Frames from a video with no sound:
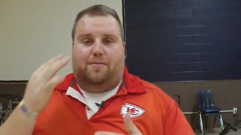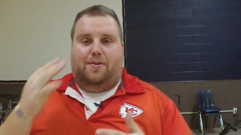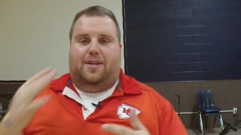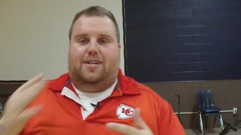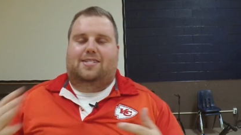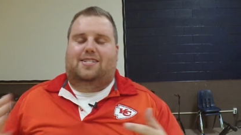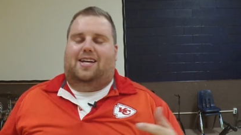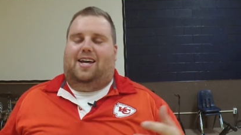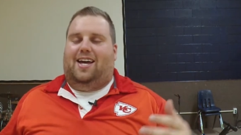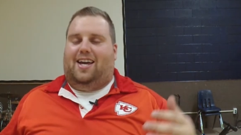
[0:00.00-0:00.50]
for
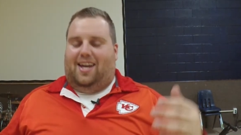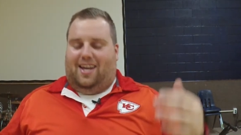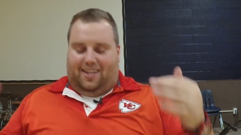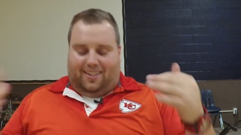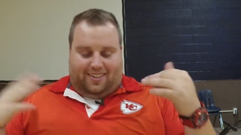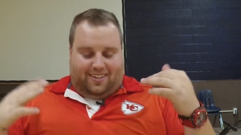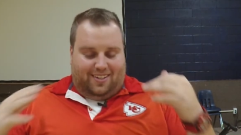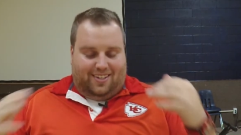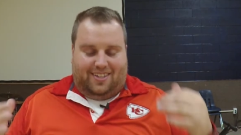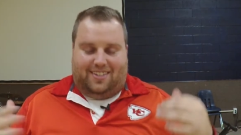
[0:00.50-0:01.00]
me to say,
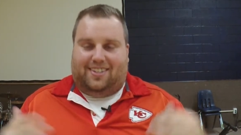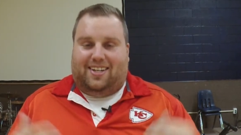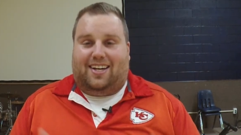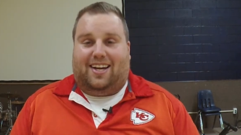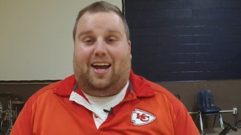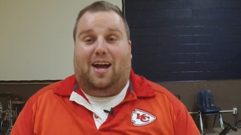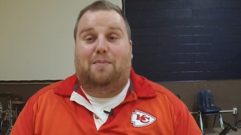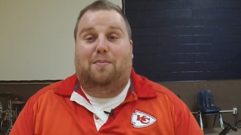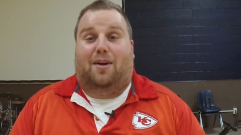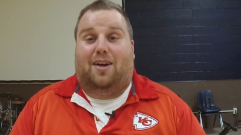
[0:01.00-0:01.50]
hey, look,
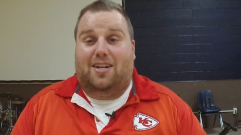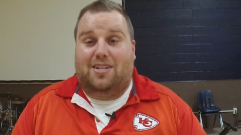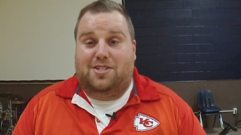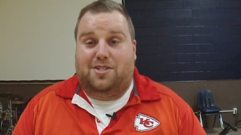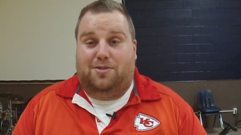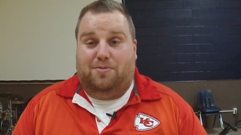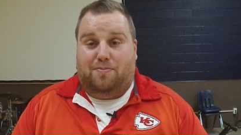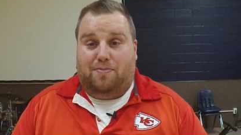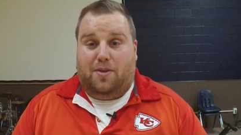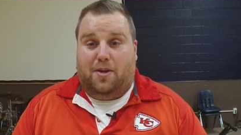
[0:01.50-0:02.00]
like I'm
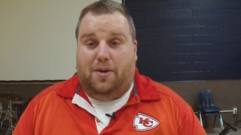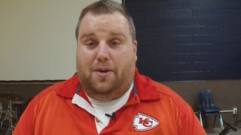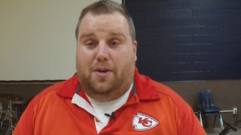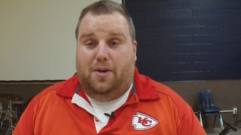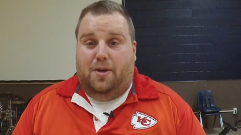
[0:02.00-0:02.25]
awesome.